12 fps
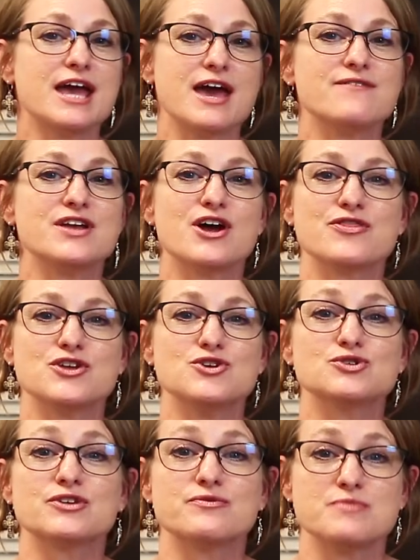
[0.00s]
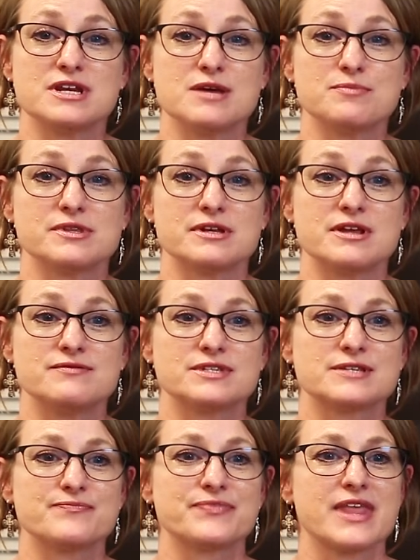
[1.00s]
heavy on the use of
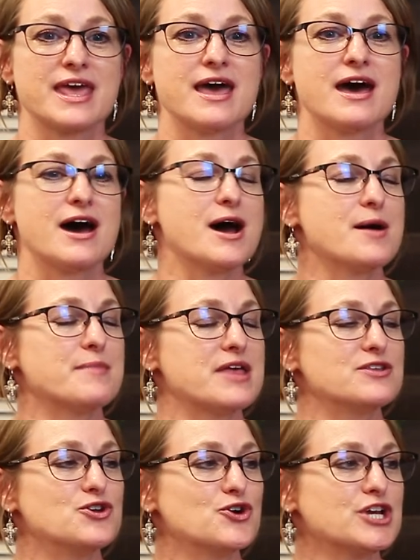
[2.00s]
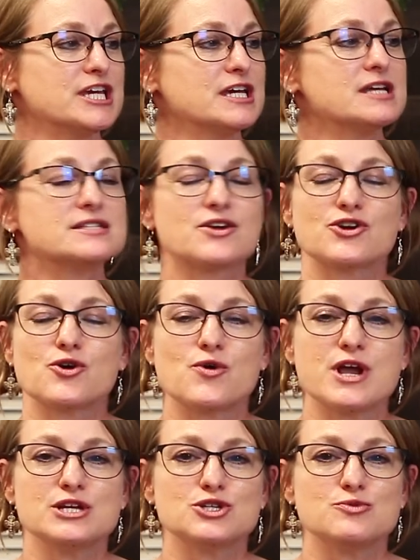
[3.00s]
manipulatives. Um, your kids are
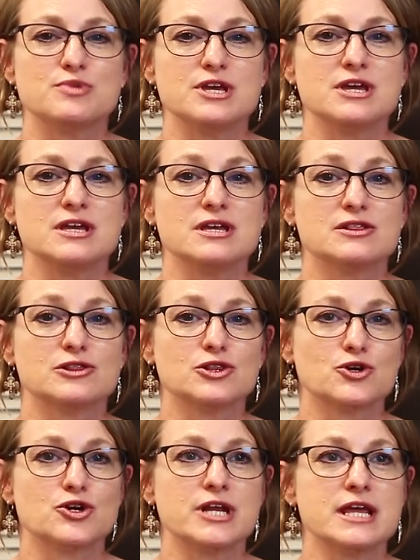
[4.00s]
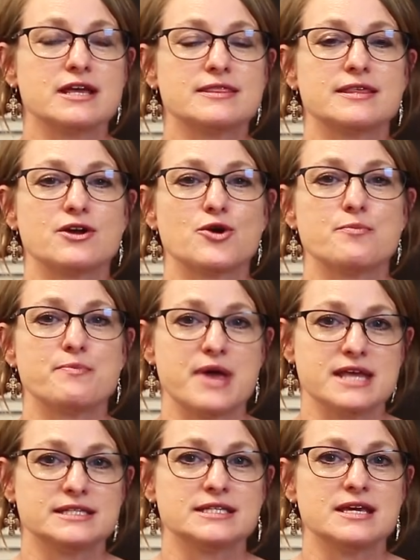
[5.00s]
going to be learning their
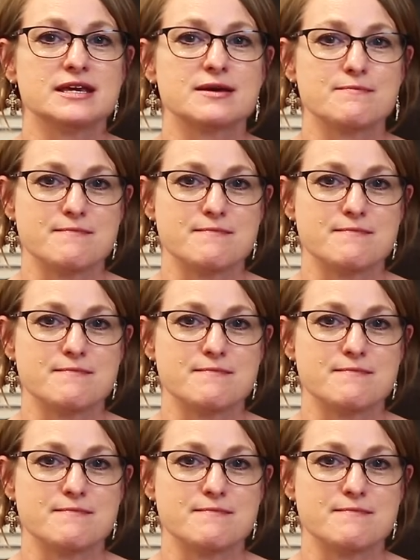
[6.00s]
basic